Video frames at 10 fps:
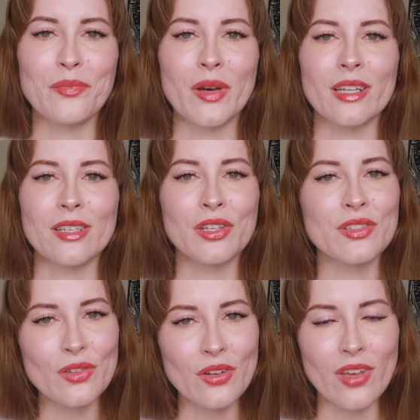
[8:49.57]
But you can
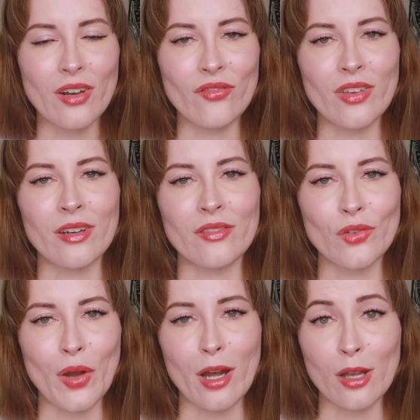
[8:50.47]
sort of get a feel
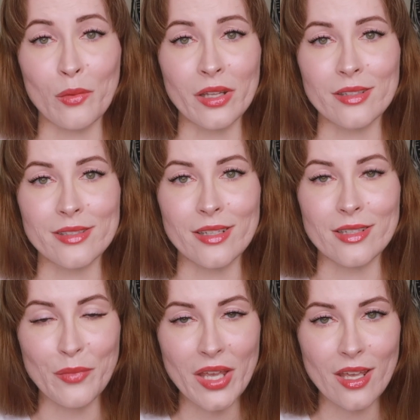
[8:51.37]
for how I want this year
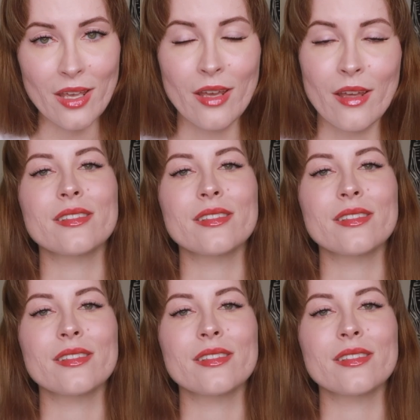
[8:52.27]
to be.